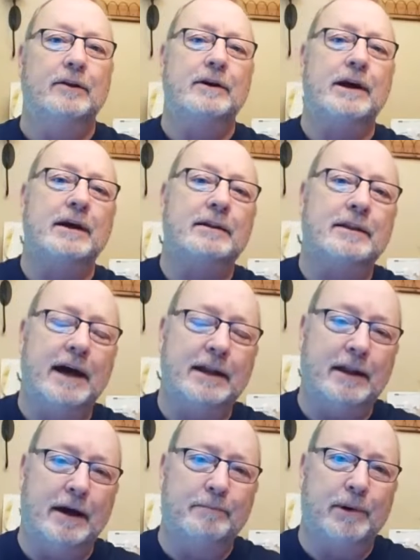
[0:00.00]
looking at
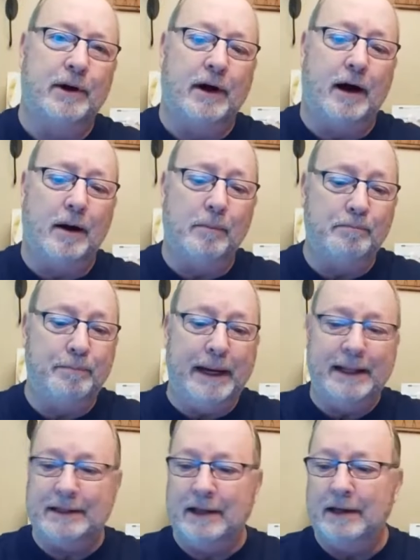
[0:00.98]
that number, I'll
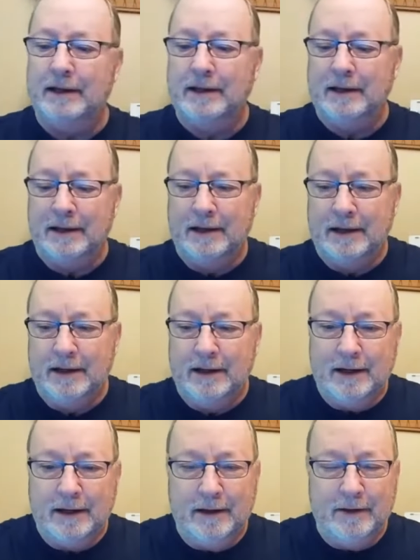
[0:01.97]
bet
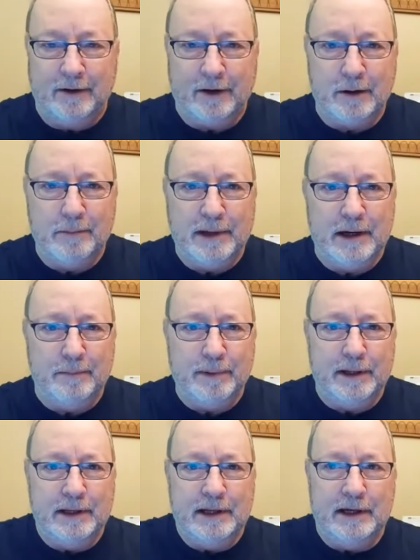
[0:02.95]
they're going to be up
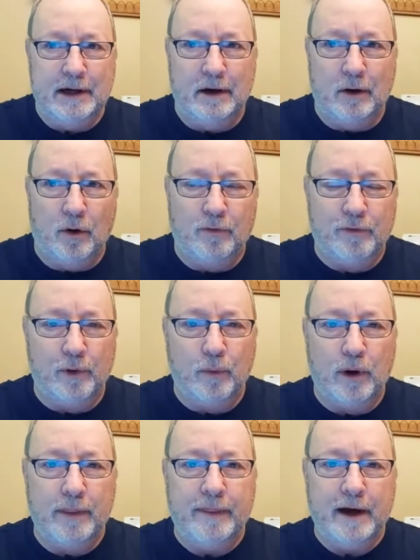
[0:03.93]
in the uh, over
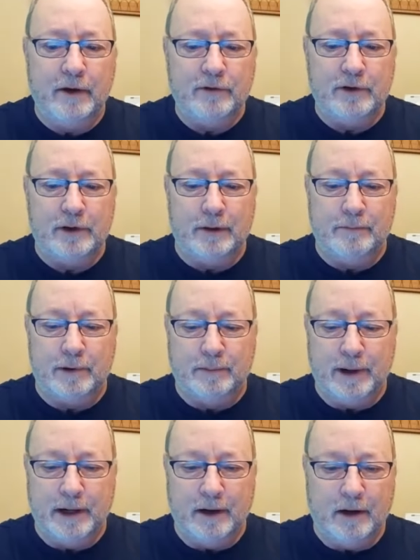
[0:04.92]
1,000 number
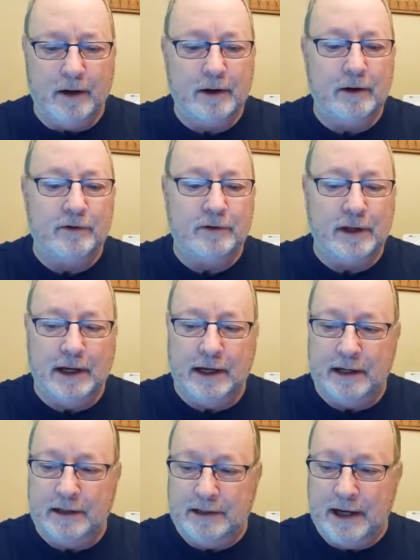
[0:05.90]
by August.
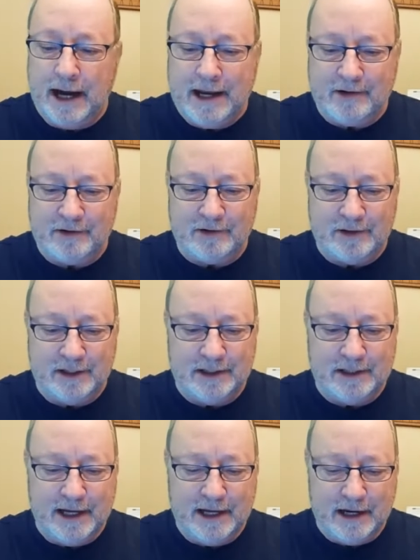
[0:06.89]
And yikes,
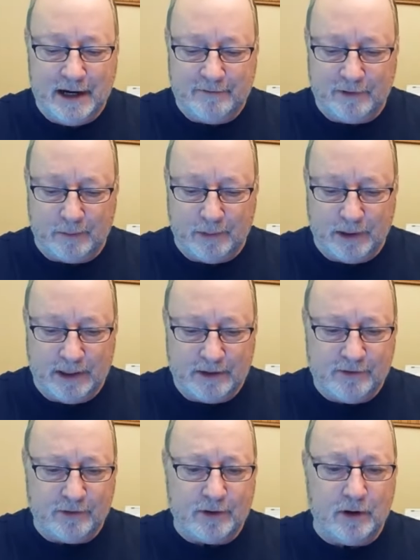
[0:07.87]
did they ever. But
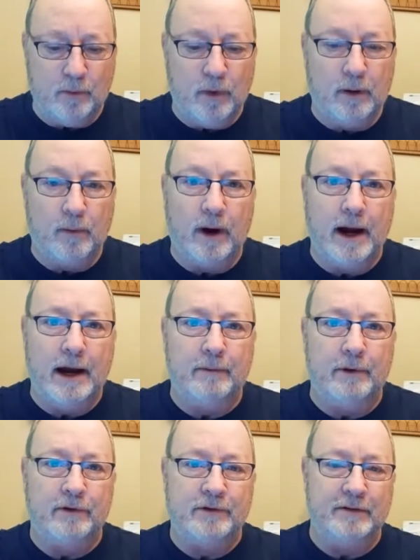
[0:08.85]
let's look at where we're at
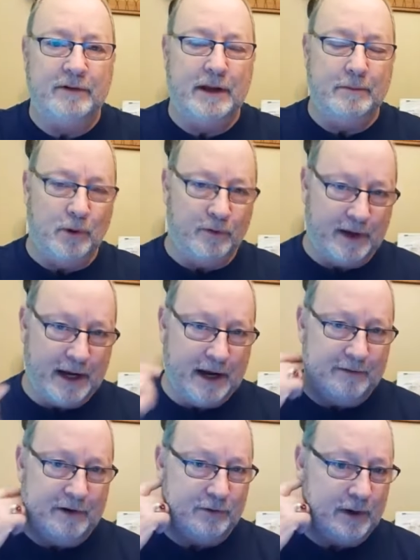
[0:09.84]
with the seven day moving
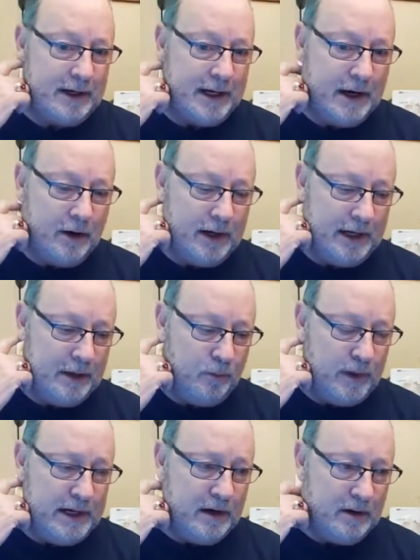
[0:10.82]
average right now.
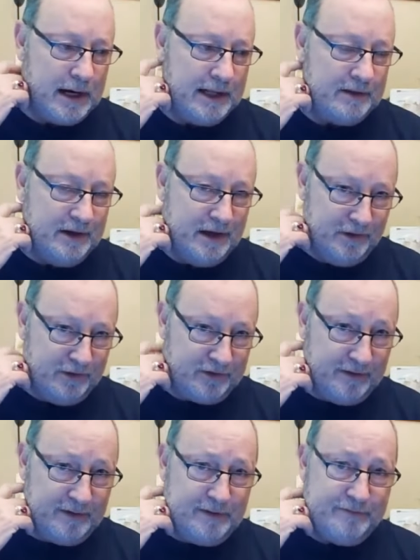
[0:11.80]
And we are at
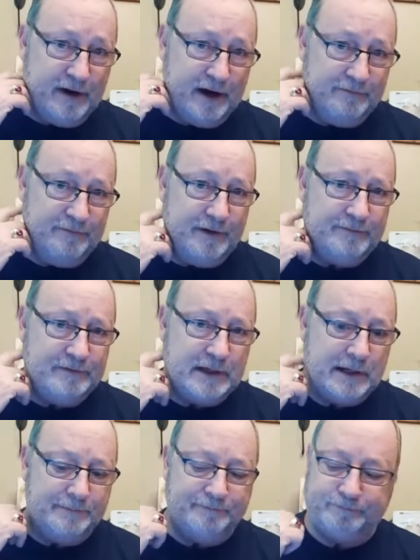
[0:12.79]

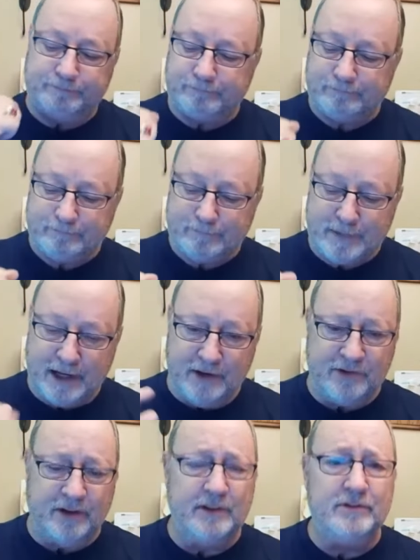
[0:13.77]
7550
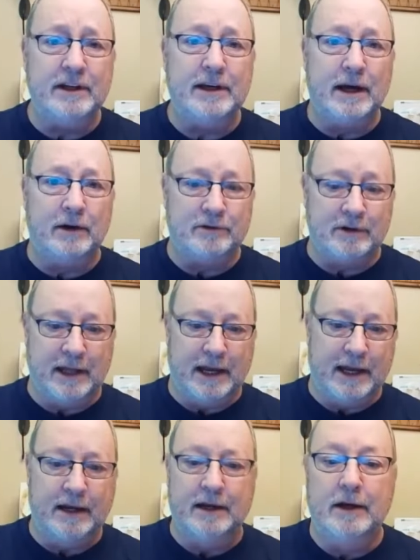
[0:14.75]
as a listing count
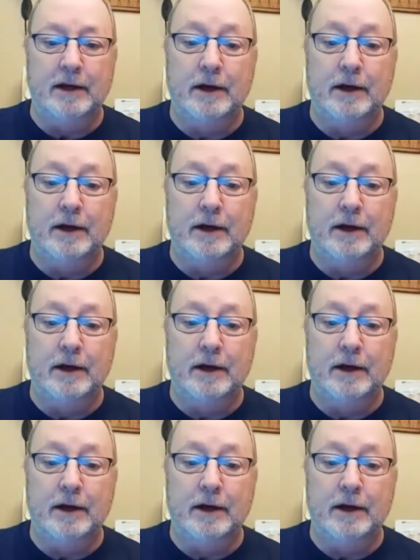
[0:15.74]
today,